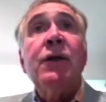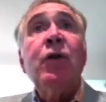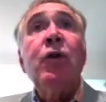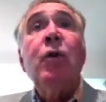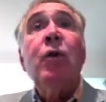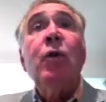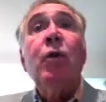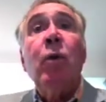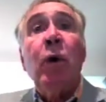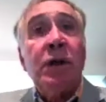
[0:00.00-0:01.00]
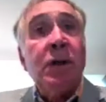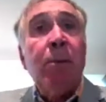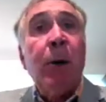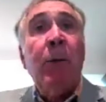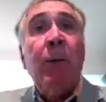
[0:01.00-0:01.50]
So what's
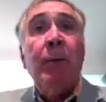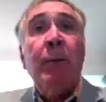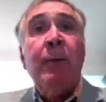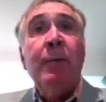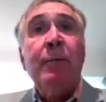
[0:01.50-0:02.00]
the problem?